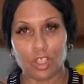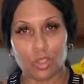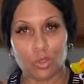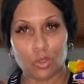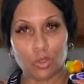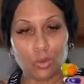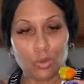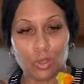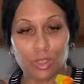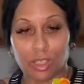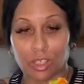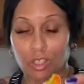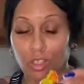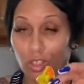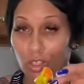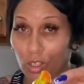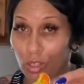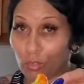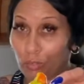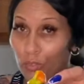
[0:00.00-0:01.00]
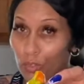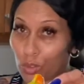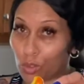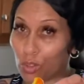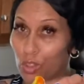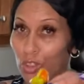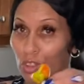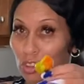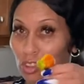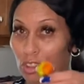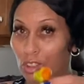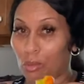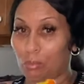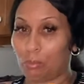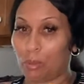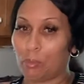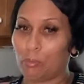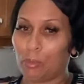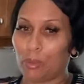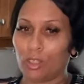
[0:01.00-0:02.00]
to use a glove to cut your
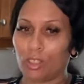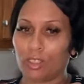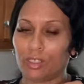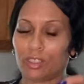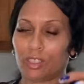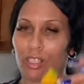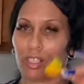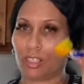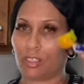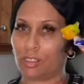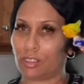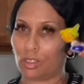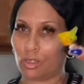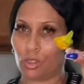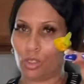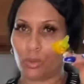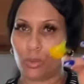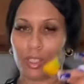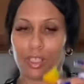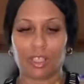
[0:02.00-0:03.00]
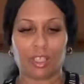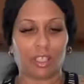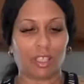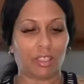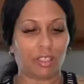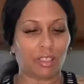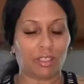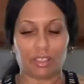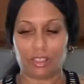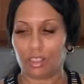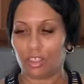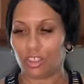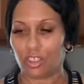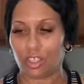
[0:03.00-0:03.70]
peppers because you don't want to get this in your